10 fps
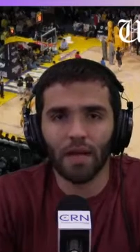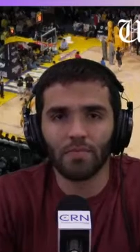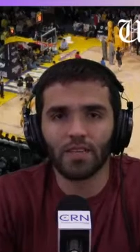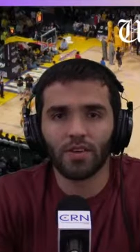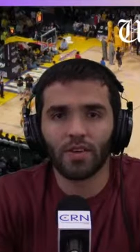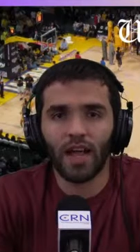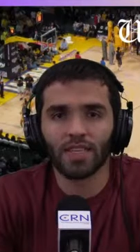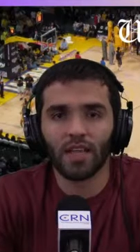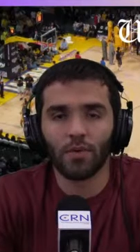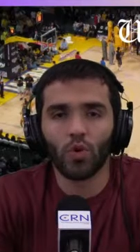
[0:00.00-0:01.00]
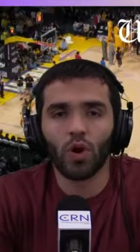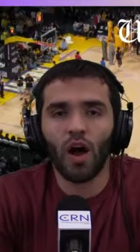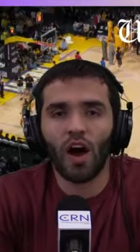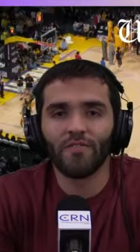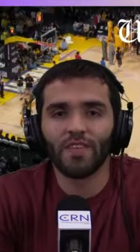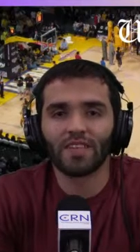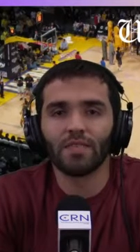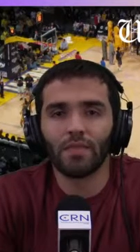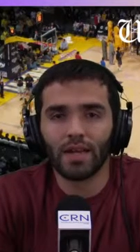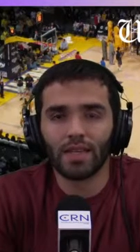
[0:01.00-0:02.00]
these are guys that are more offensive
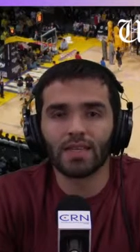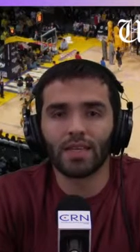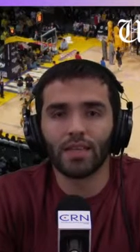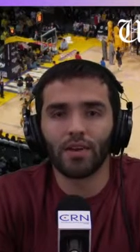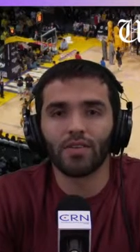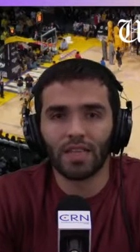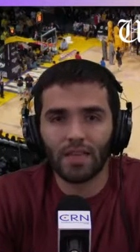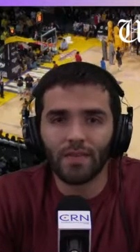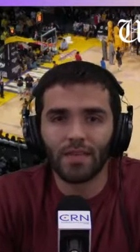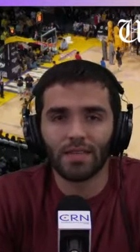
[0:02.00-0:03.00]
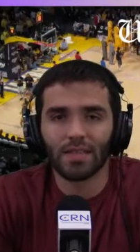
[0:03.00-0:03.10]
minded than they are defense.